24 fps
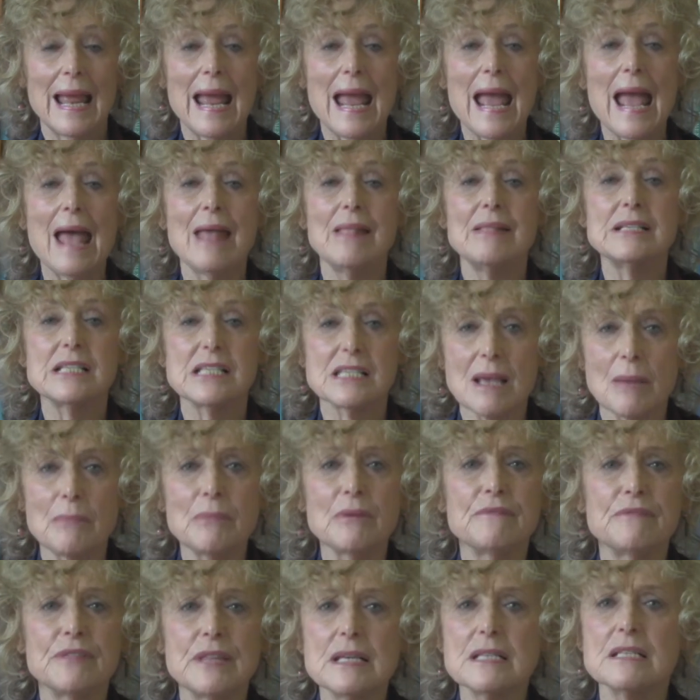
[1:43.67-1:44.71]
And some
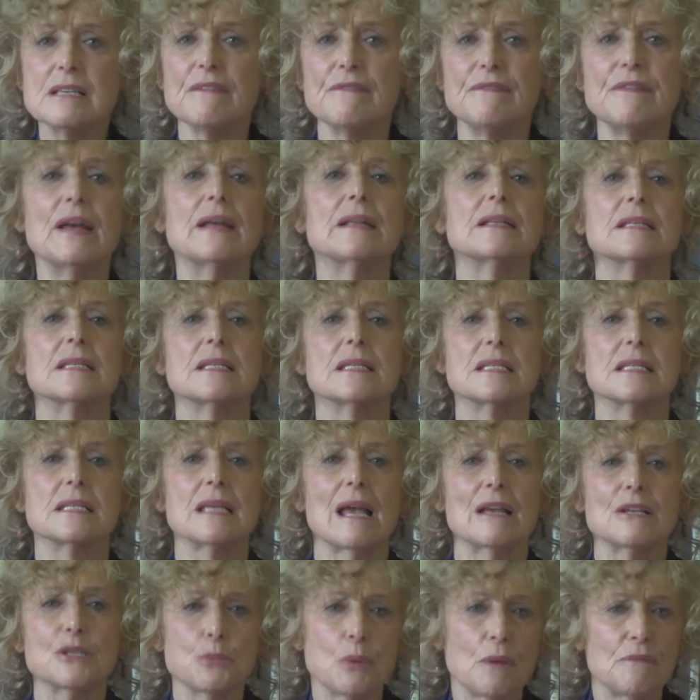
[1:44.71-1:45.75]
of these events,
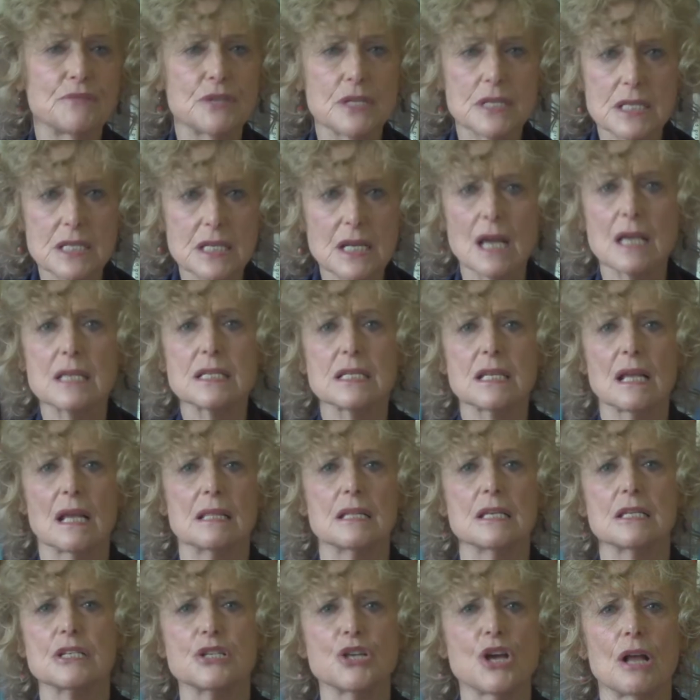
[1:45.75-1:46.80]
as we've discussed on
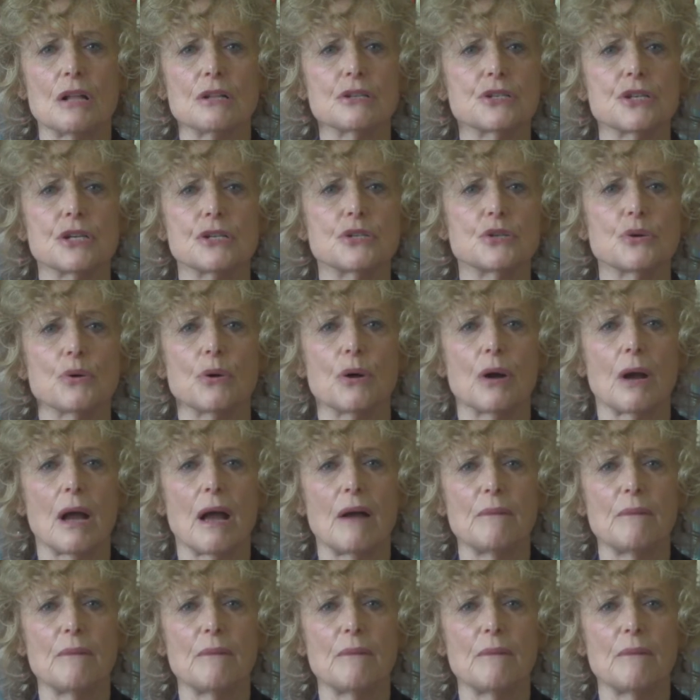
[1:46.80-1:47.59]
this Challenging Torah,